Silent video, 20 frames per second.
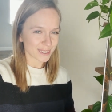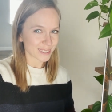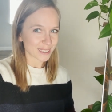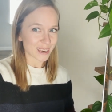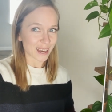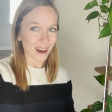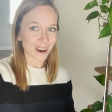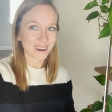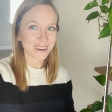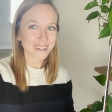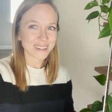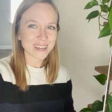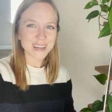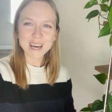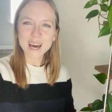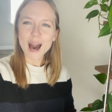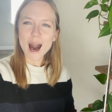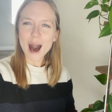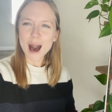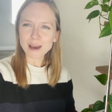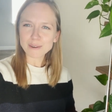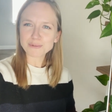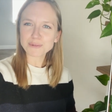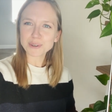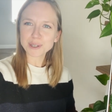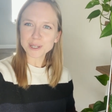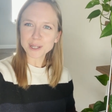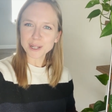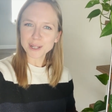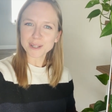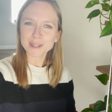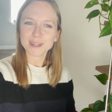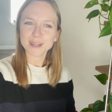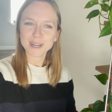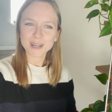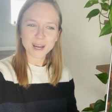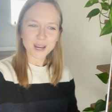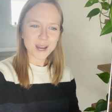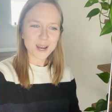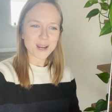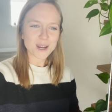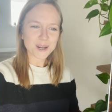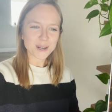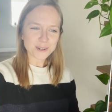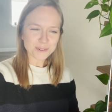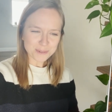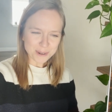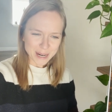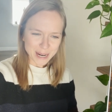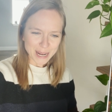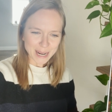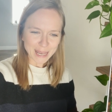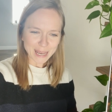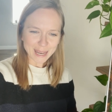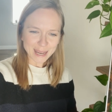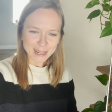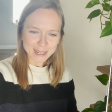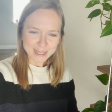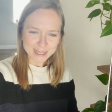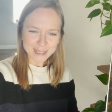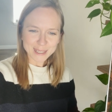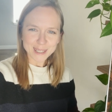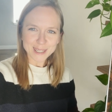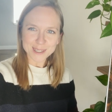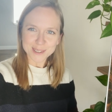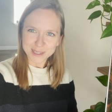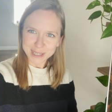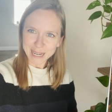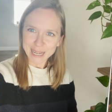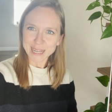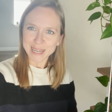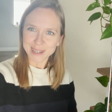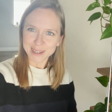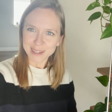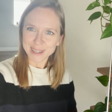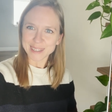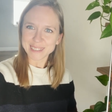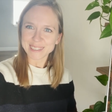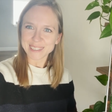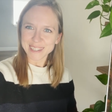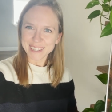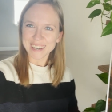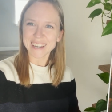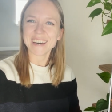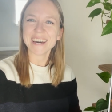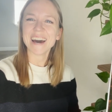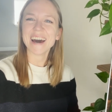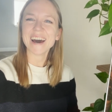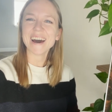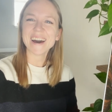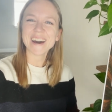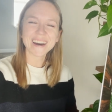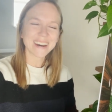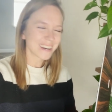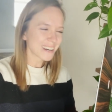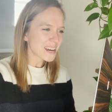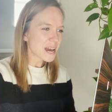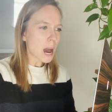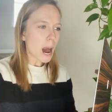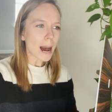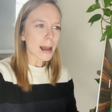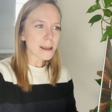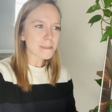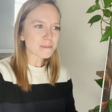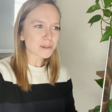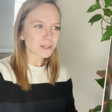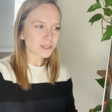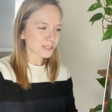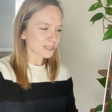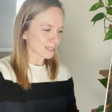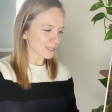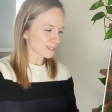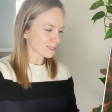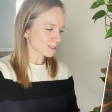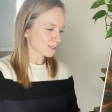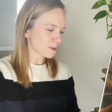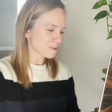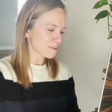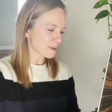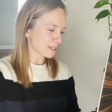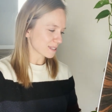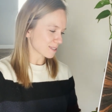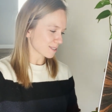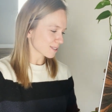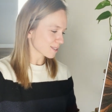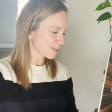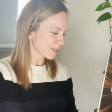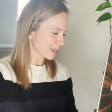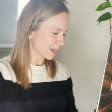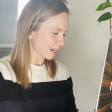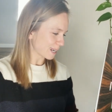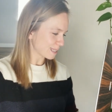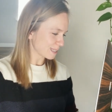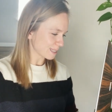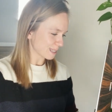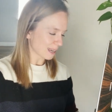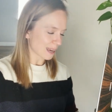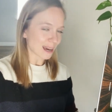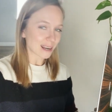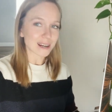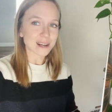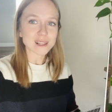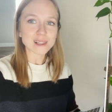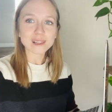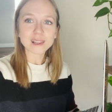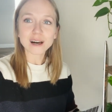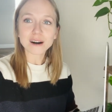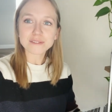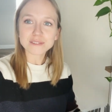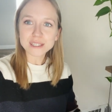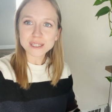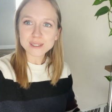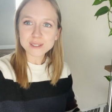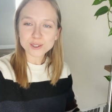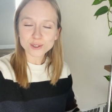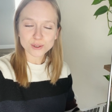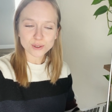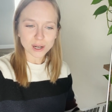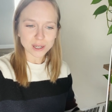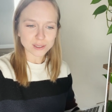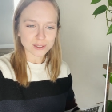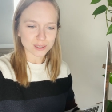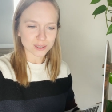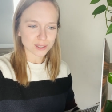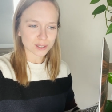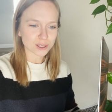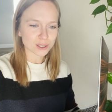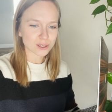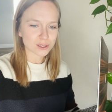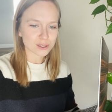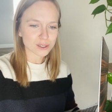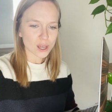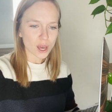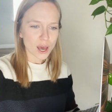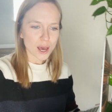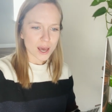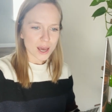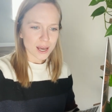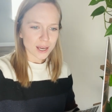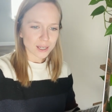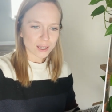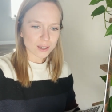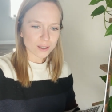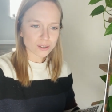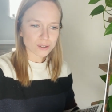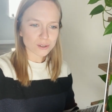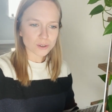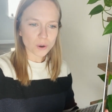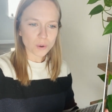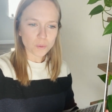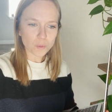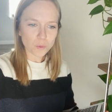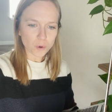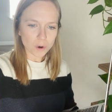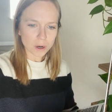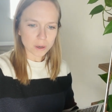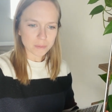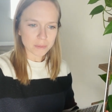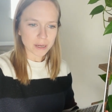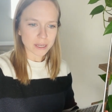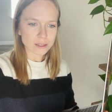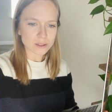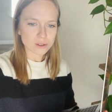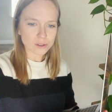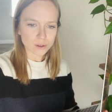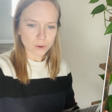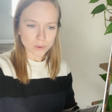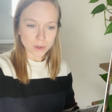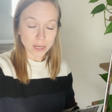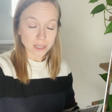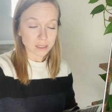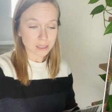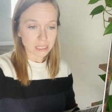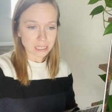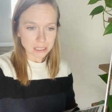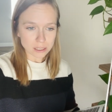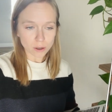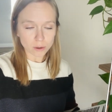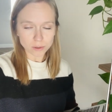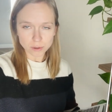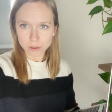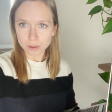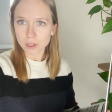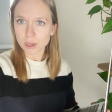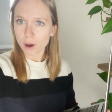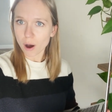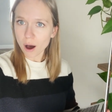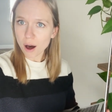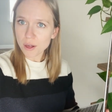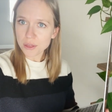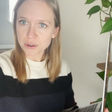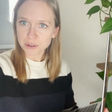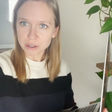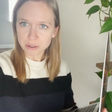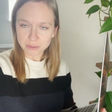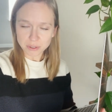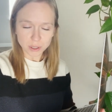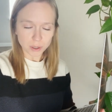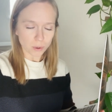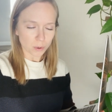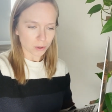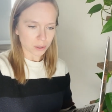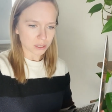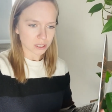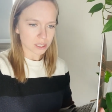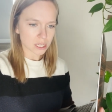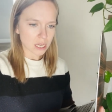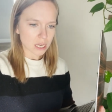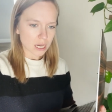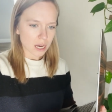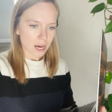yeah, I feel really, really good. I'm learning so much, it's crazy. And I love the instructor. He's He's so warm and so nice. He's also the author of the course.